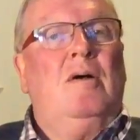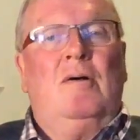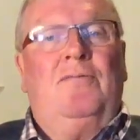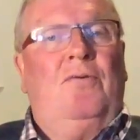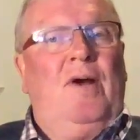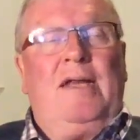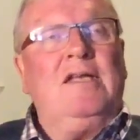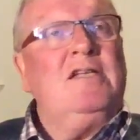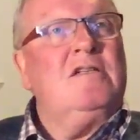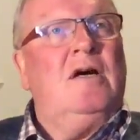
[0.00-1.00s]
for
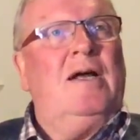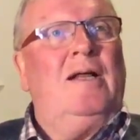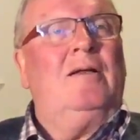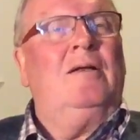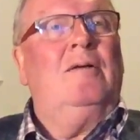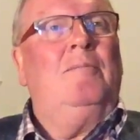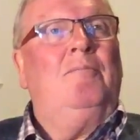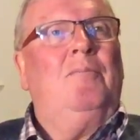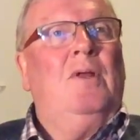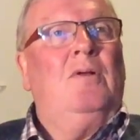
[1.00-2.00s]
any style
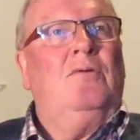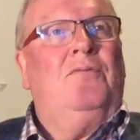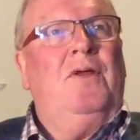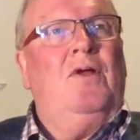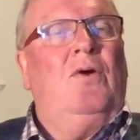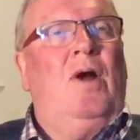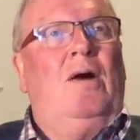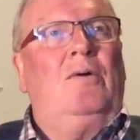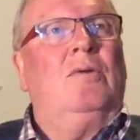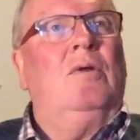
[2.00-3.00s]
to figure
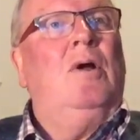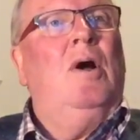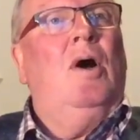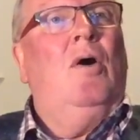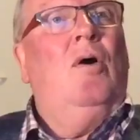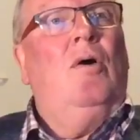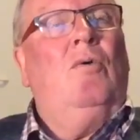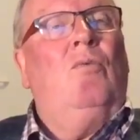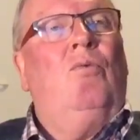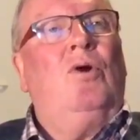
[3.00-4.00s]
out
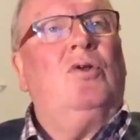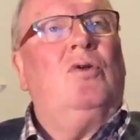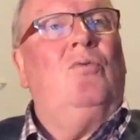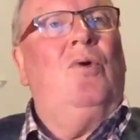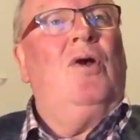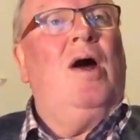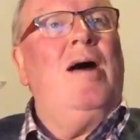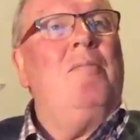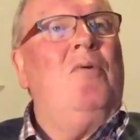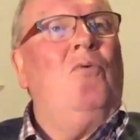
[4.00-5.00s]
where
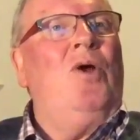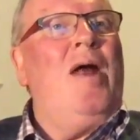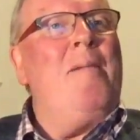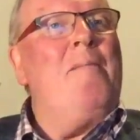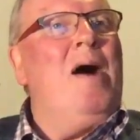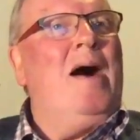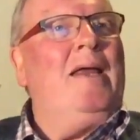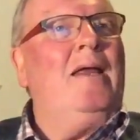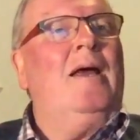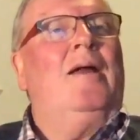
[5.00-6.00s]
am
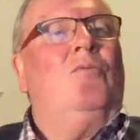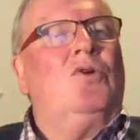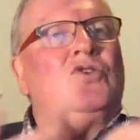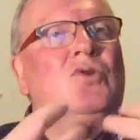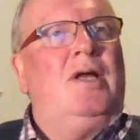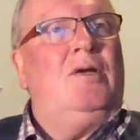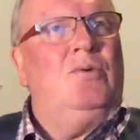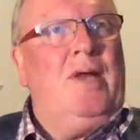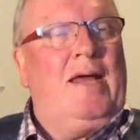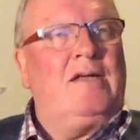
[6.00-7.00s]
I and what should I
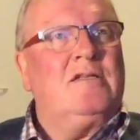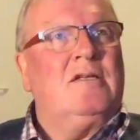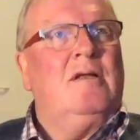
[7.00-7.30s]
do next.